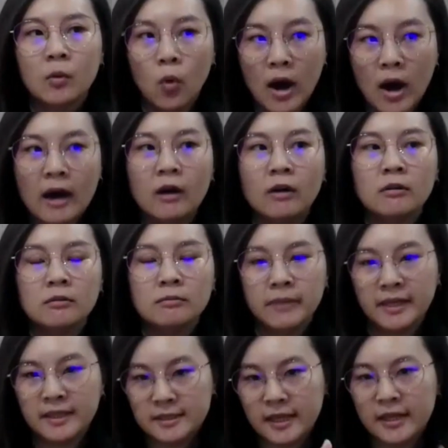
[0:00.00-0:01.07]
while
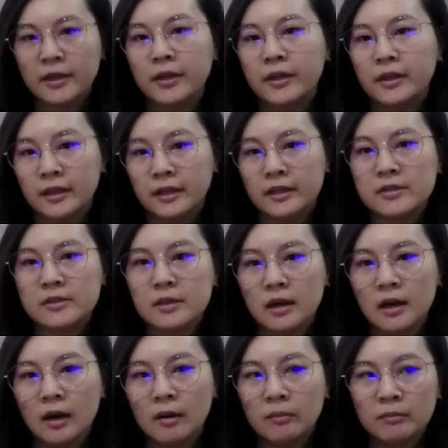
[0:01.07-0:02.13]
maintaining his
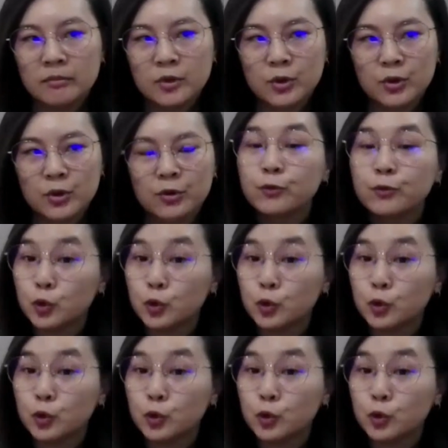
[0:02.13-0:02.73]
sort of